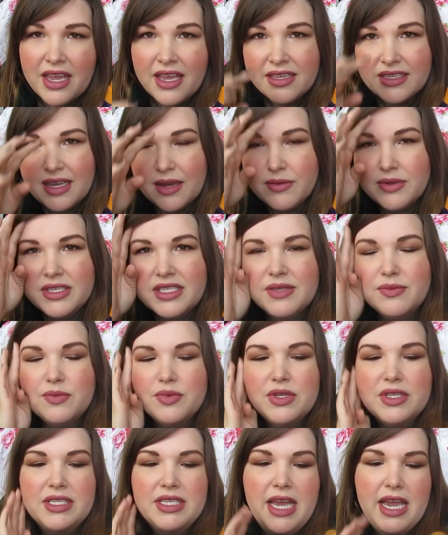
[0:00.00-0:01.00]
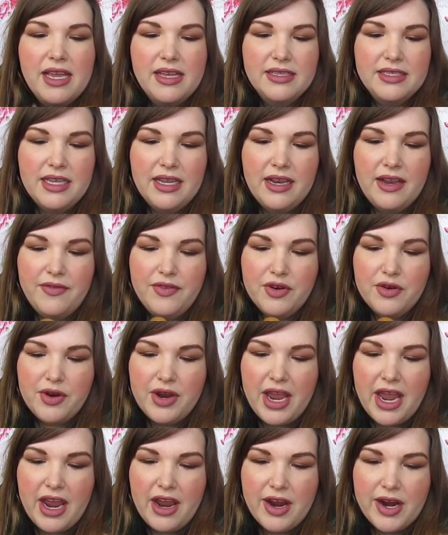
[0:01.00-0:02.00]
is, I will say, is that if your
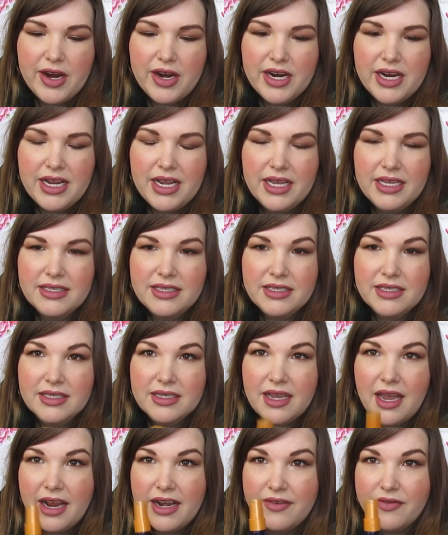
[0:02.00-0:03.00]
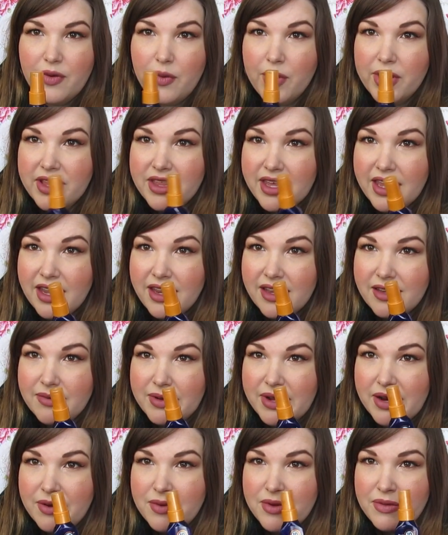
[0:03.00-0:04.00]
hair is kind of oily to
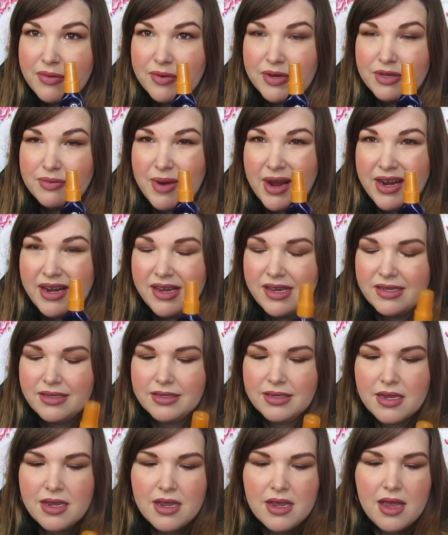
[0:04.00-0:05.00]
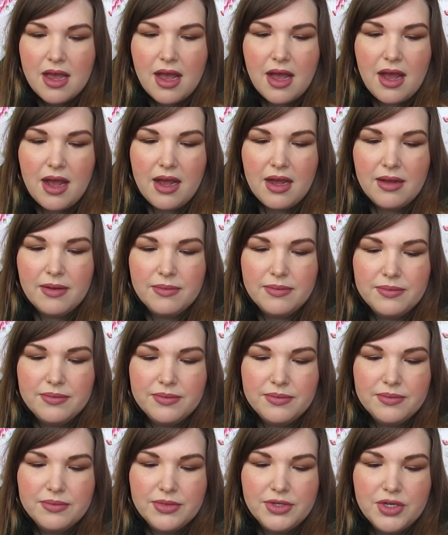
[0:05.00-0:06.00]
begin with, which mine is,
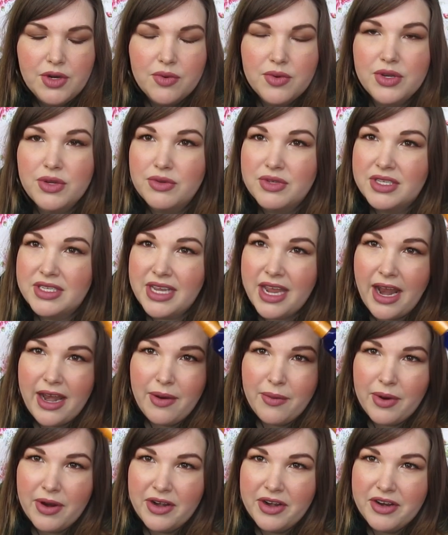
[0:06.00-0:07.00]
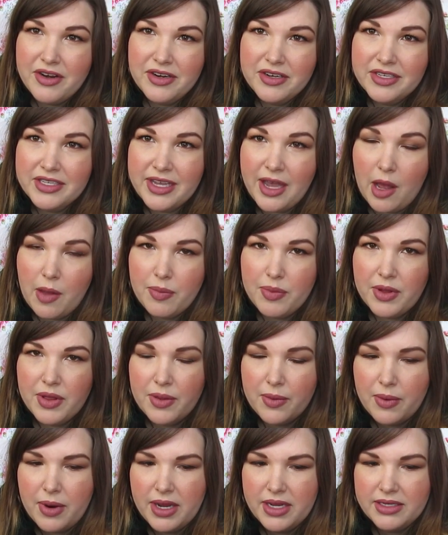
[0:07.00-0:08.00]
don't use this anywhere near your scalp,
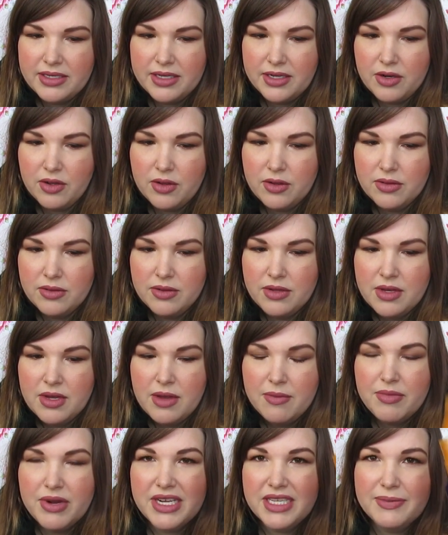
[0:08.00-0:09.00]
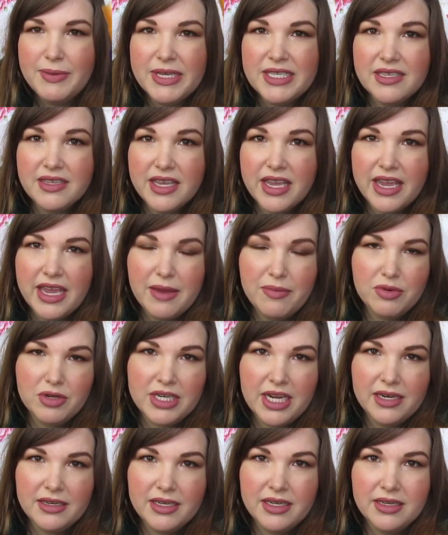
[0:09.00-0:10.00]
otherwise it'll, but it's basically a heat
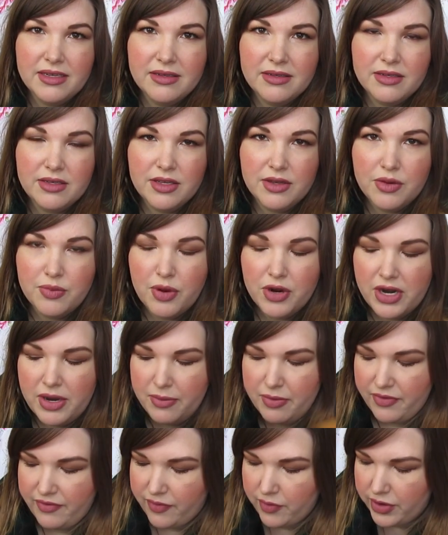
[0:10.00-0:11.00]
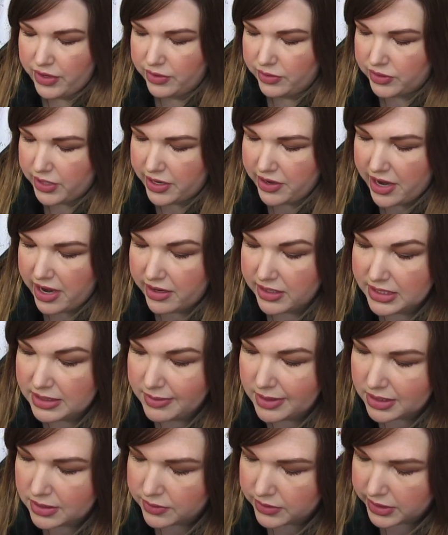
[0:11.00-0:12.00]
protectant you put in before you dry your hair. It
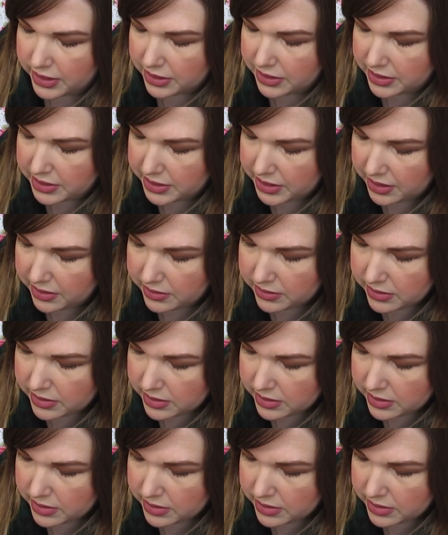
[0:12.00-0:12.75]
smells really good too.